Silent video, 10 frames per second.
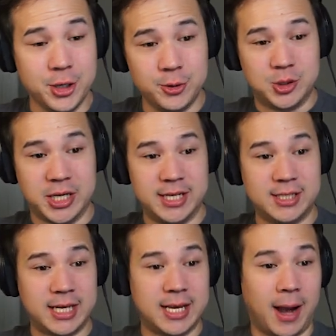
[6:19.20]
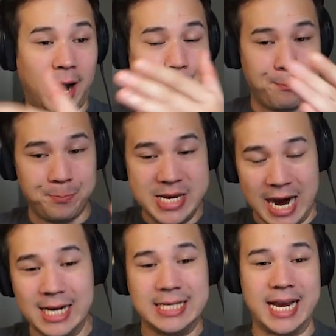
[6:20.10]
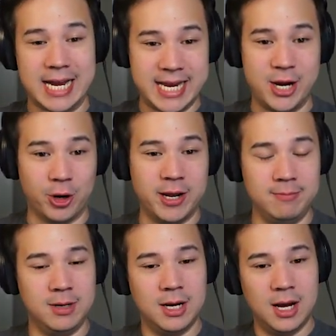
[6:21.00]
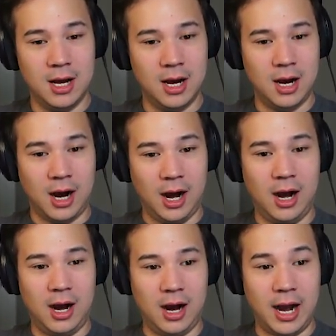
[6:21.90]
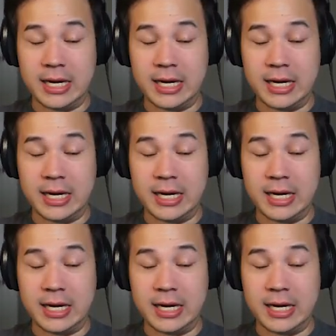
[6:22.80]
news is, because I can hear him,